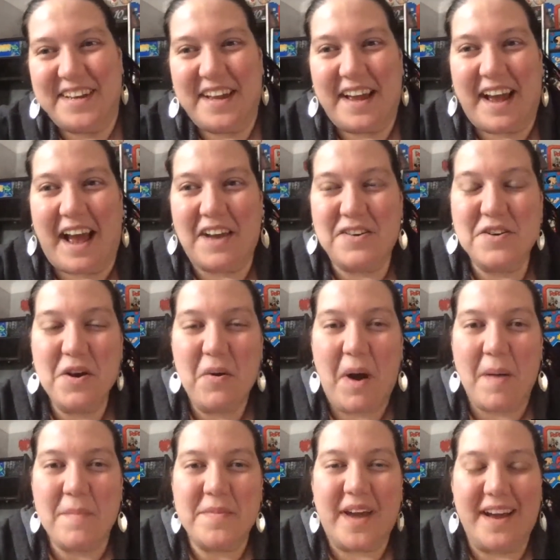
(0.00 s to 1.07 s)
I don't know.
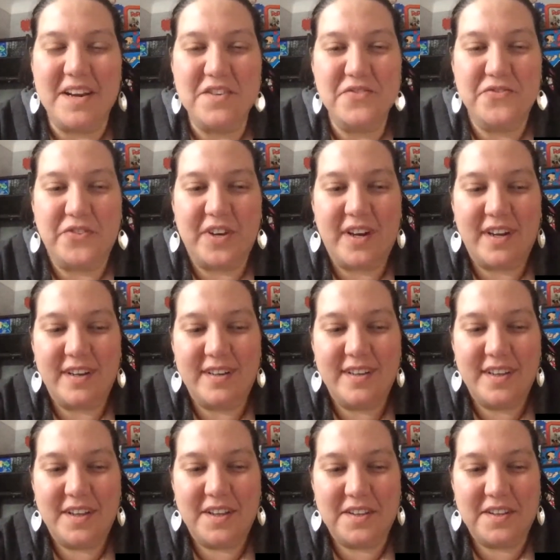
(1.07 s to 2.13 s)
I'm kind of
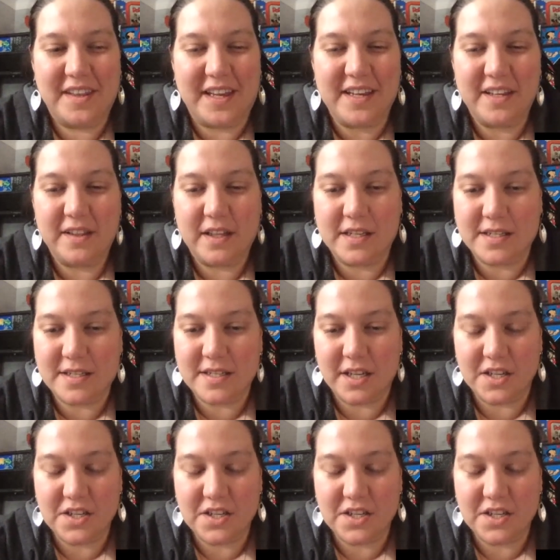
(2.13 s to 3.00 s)
like to touch